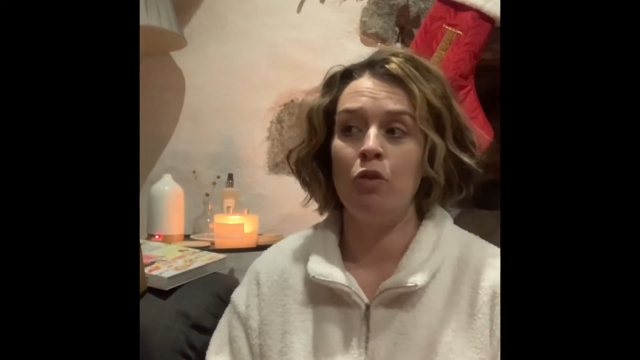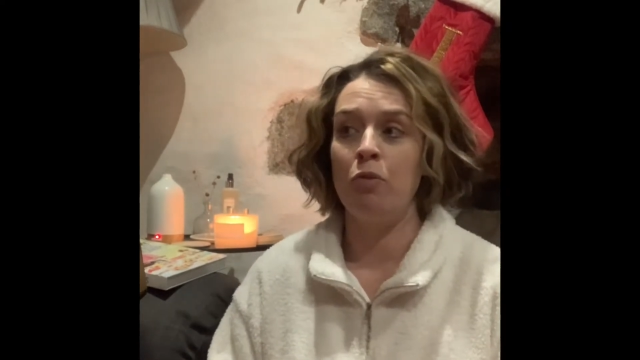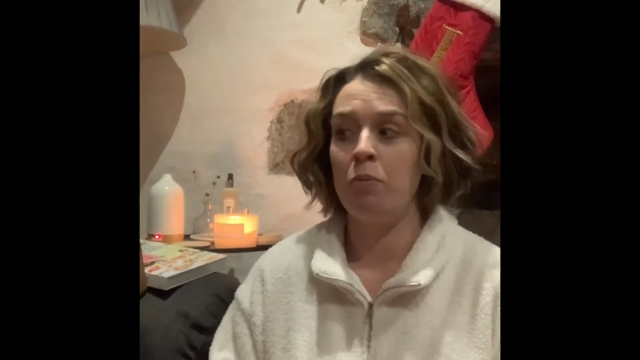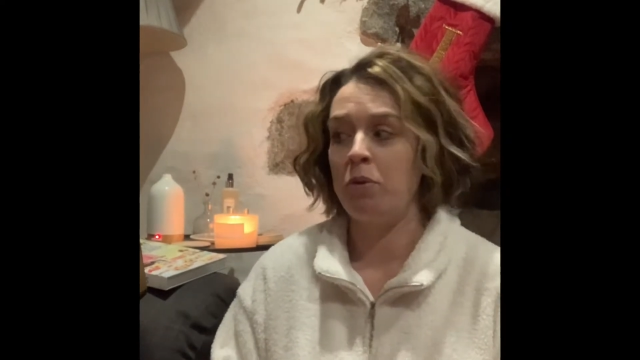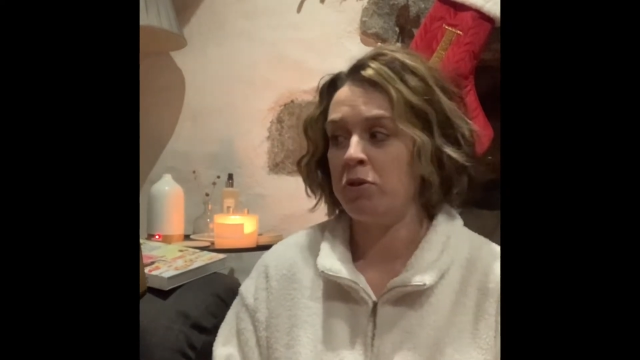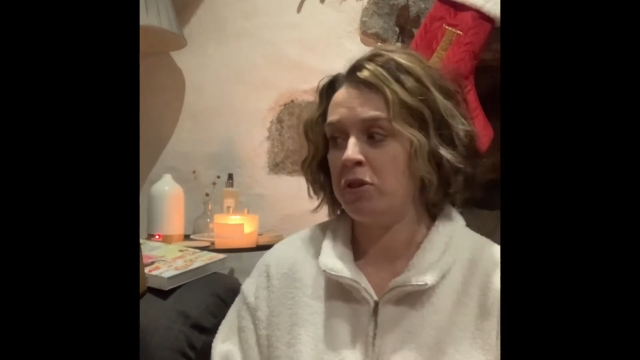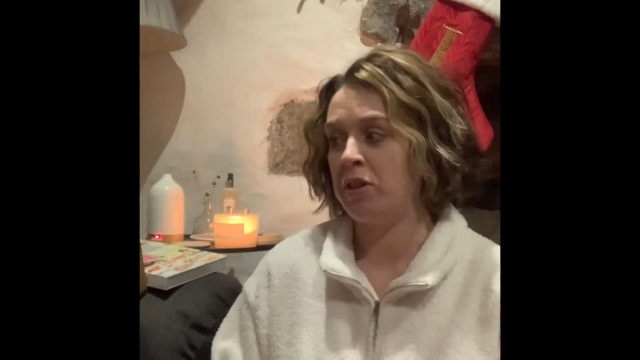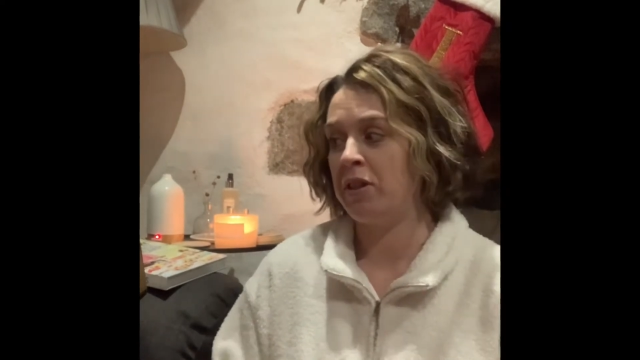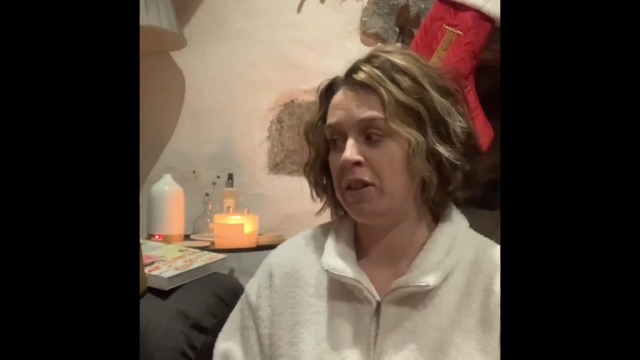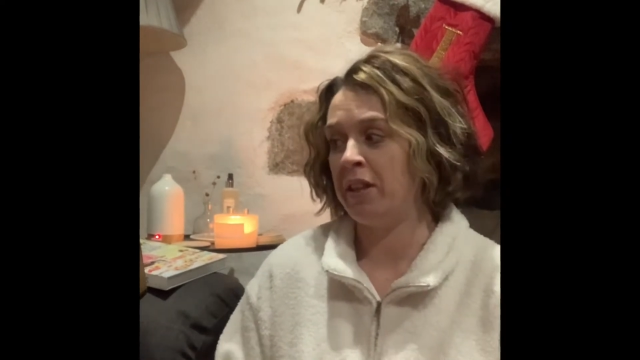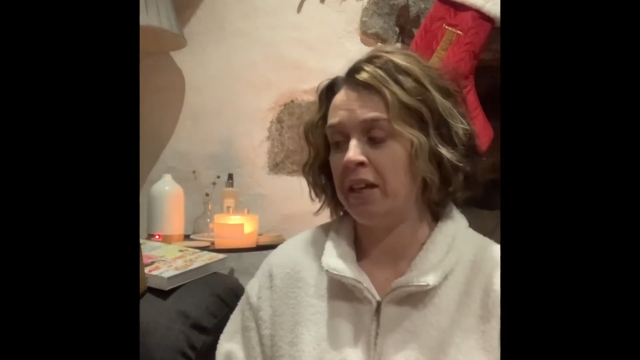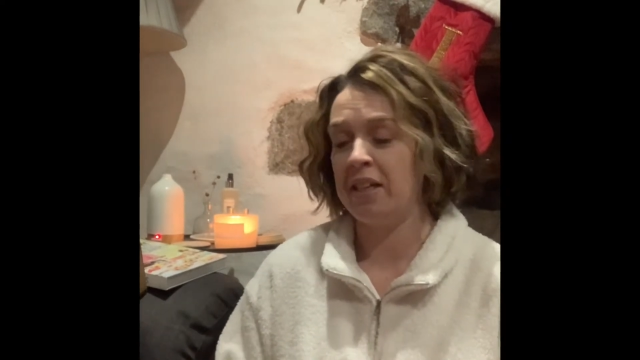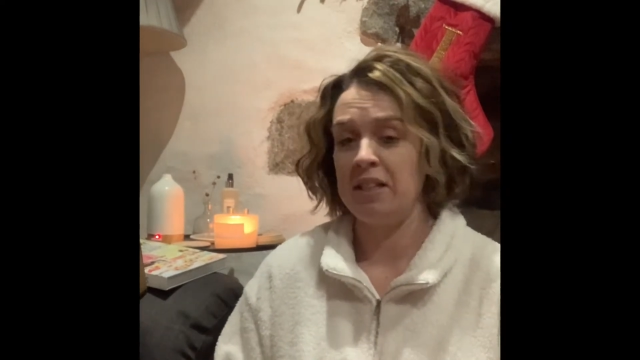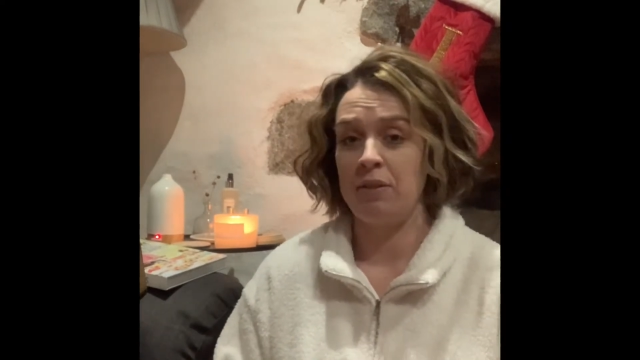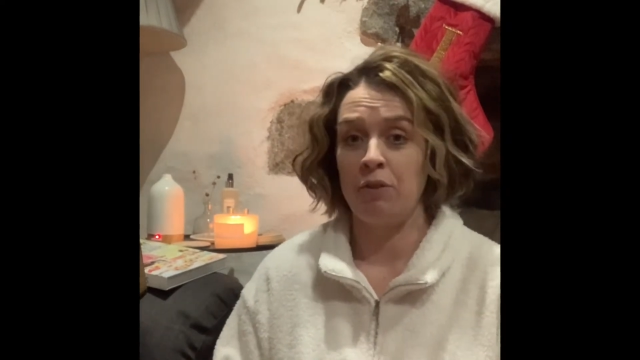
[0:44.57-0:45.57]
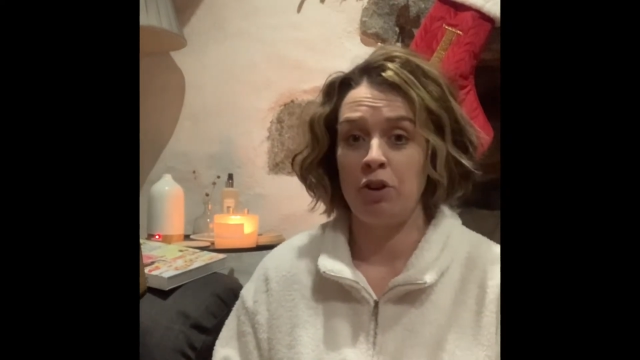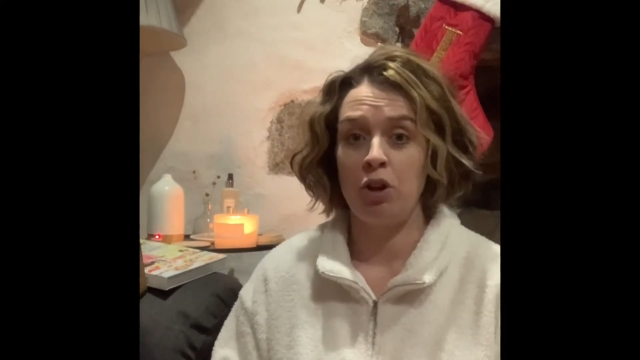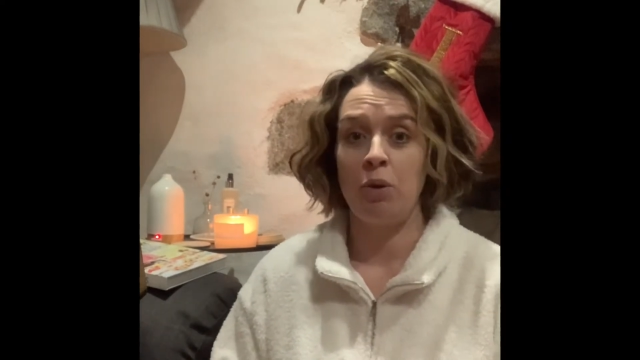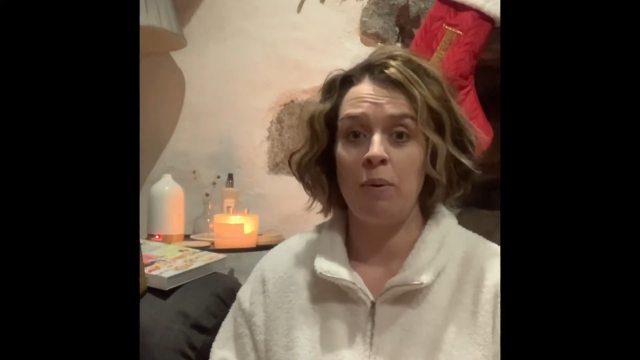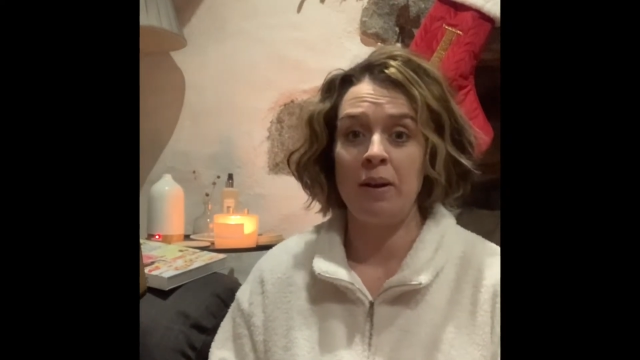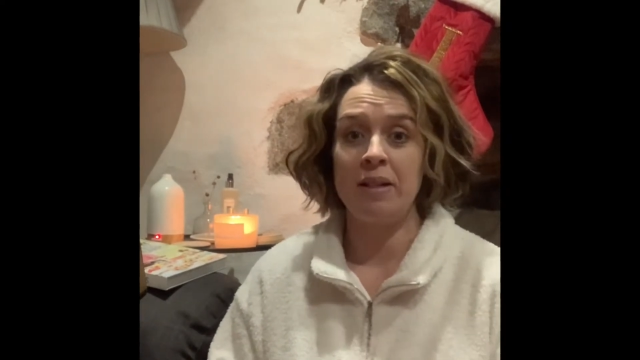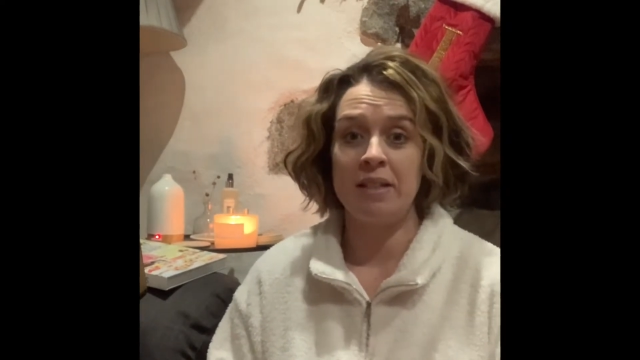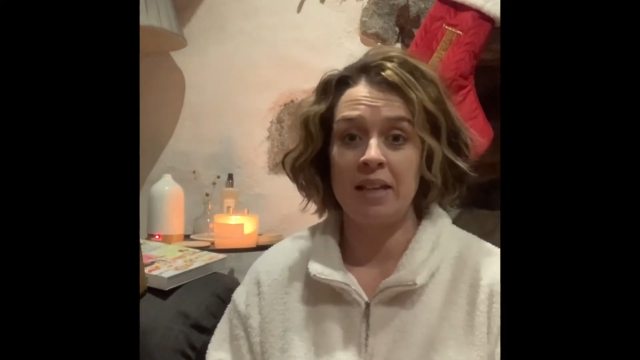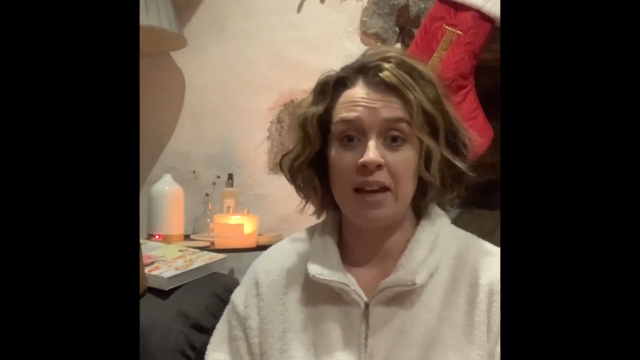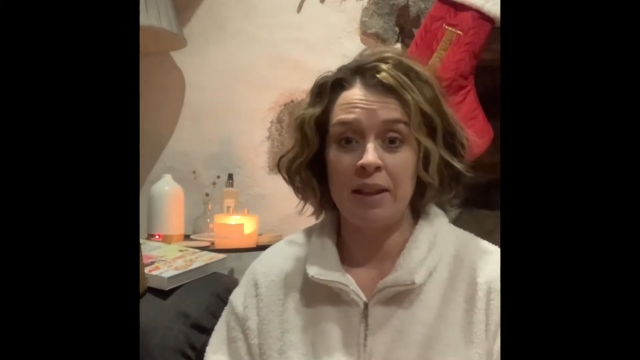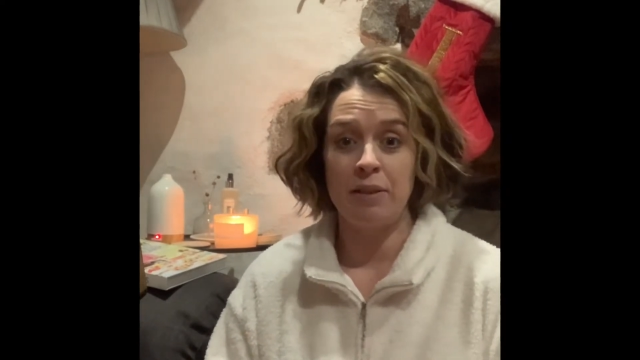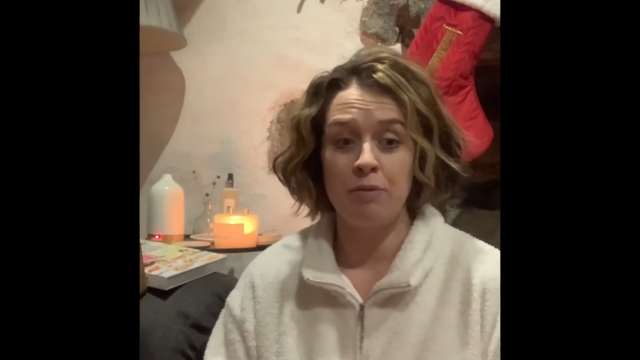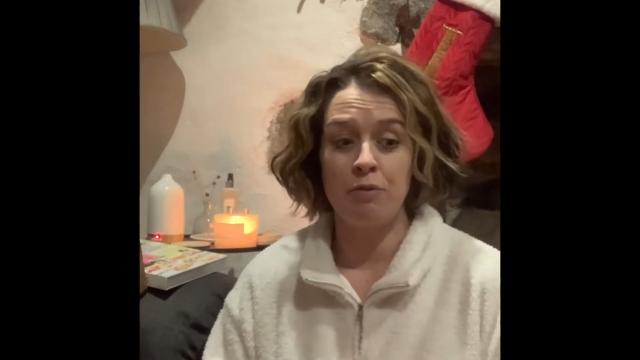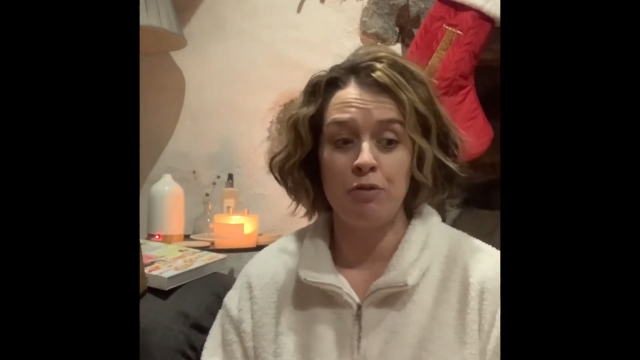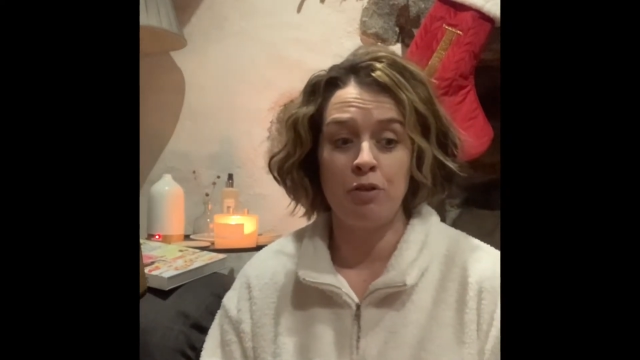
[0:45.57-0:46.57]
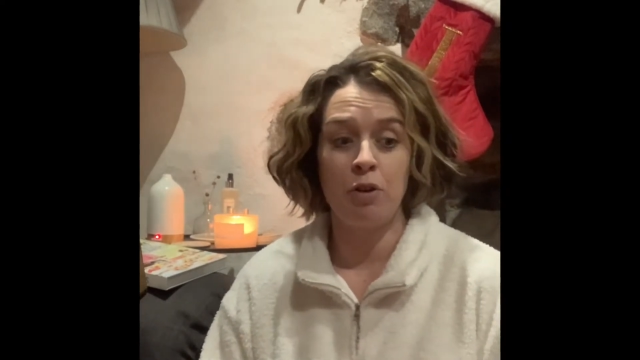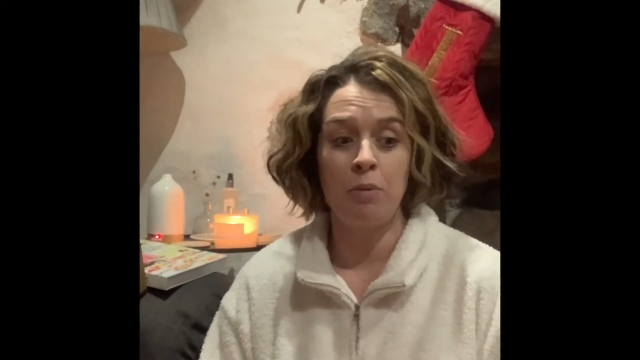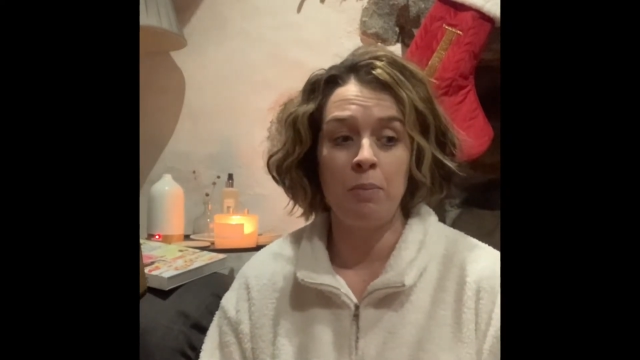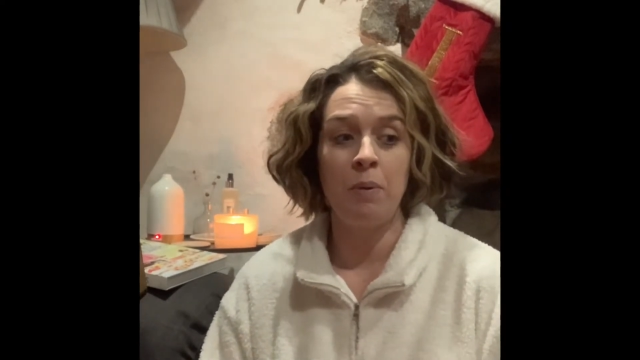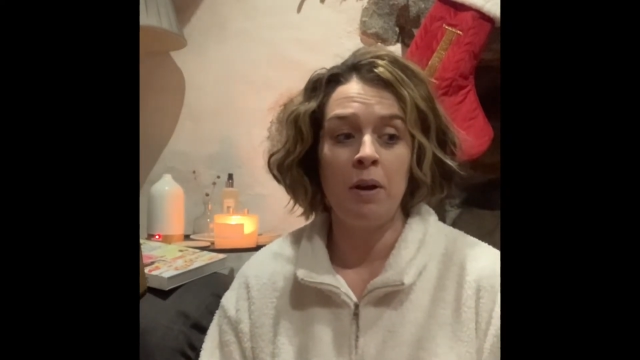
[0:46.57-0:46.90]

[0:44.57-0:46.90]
most of the things if I know where to get them from.